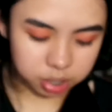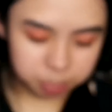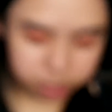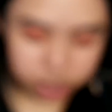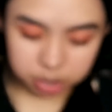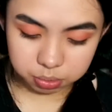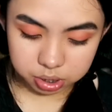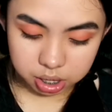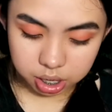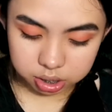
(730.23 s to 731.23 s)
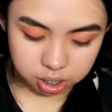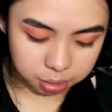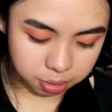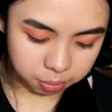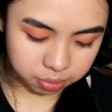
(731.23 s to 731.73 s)
gonna proceed with the next
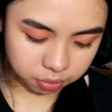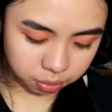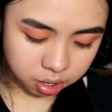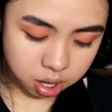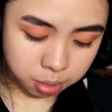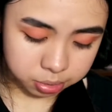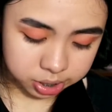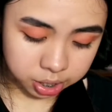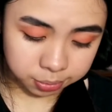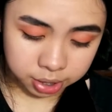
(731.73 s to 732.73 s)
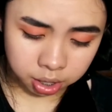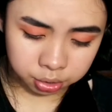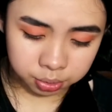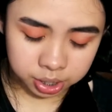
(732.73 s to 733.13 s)
eyebrow before proceeding with the other